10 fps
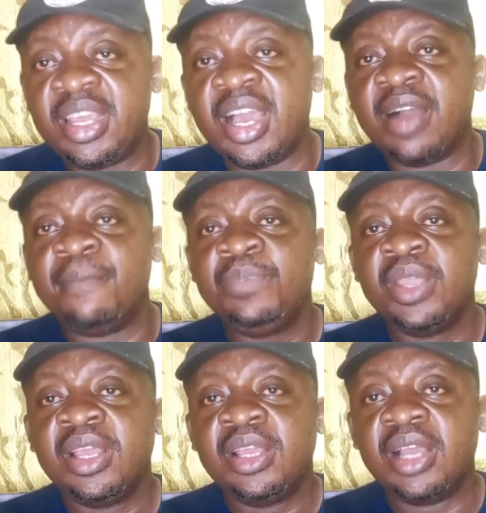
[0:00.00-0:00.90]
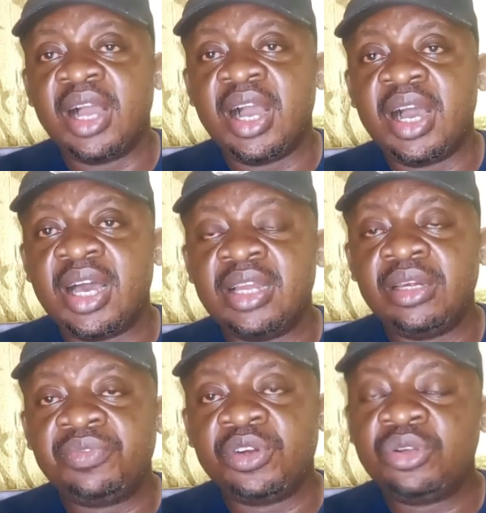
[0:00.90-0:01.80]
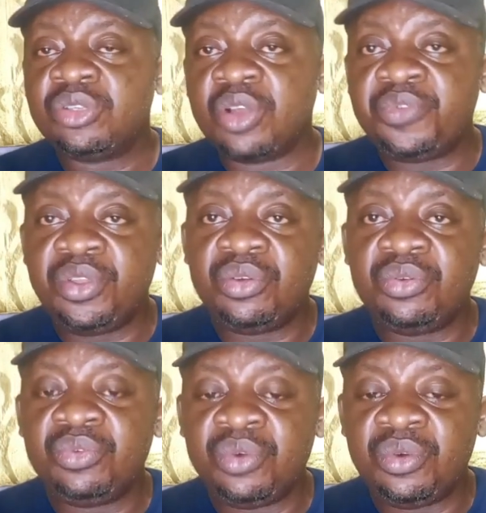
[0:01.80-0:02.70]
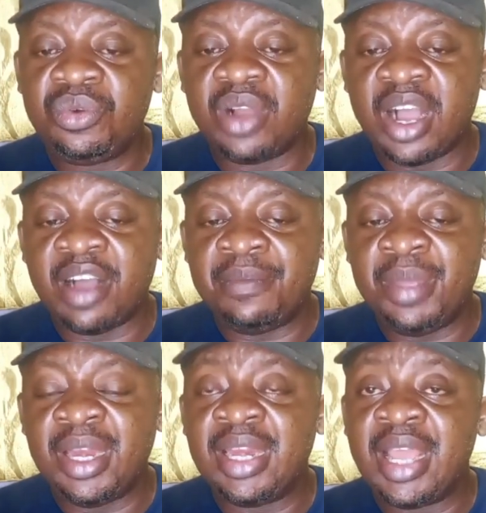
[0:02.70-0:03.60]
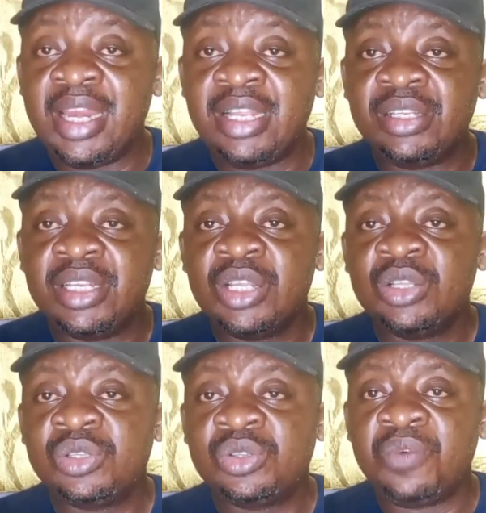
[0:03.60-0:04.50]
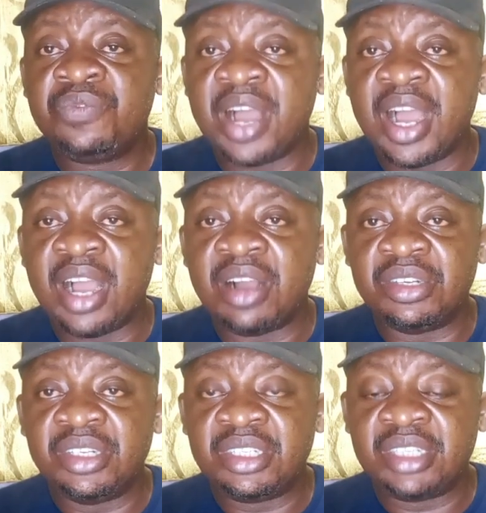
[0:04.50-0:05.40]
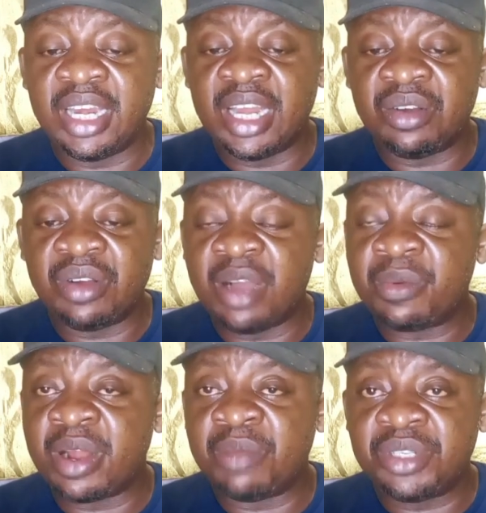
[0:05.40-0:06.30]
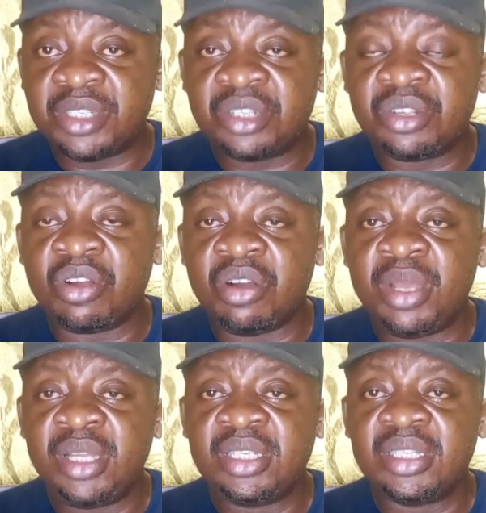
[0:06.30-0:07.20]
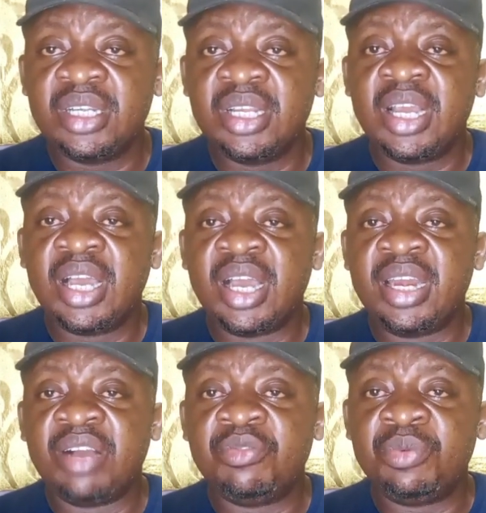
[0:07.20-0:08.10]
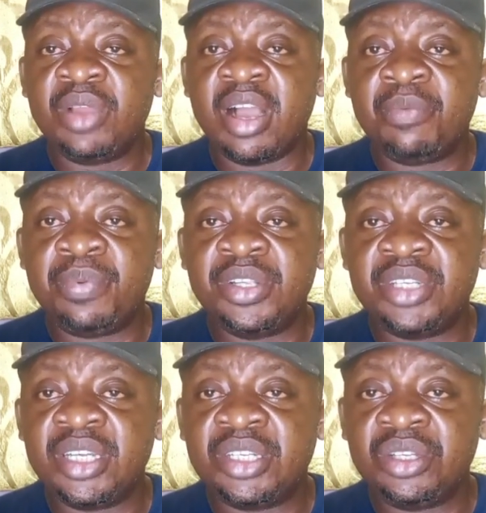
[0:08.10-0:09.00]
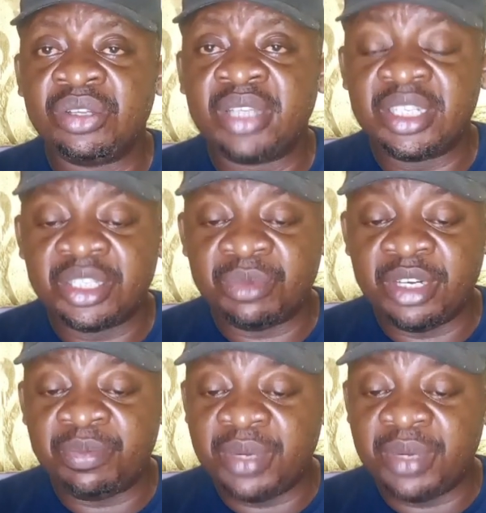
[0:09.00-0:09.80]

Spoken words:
Yeah, and for those of you who have been learning so far on this channel, I will appreciate your comments and I will appreciate your testimony.